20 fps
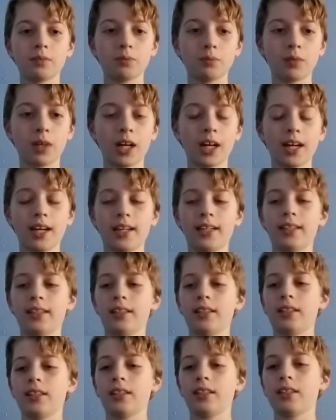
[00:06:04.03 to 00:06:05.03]

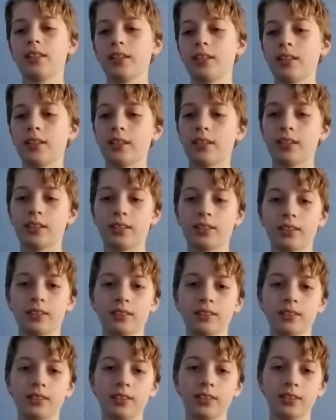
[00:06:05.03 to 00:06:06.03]
my
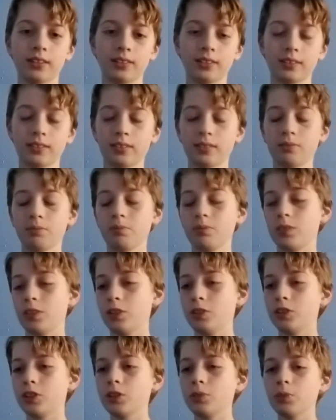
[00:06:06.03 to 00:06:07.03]

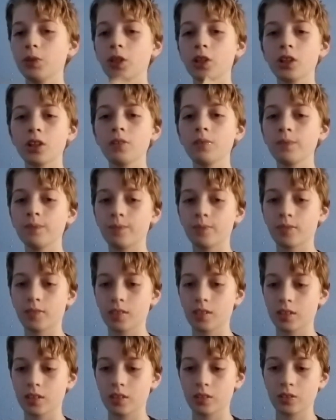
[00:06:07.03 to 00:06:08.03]
YouTube logo,
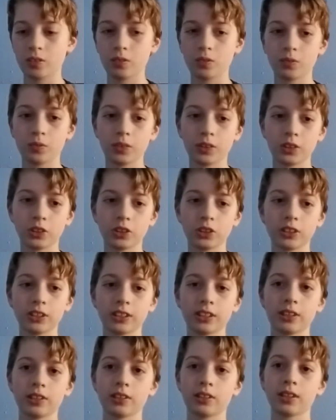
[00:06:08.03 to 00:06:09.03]
which
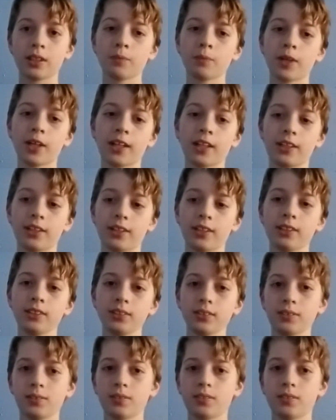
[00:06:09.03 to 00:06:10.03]
isn't a bad idea.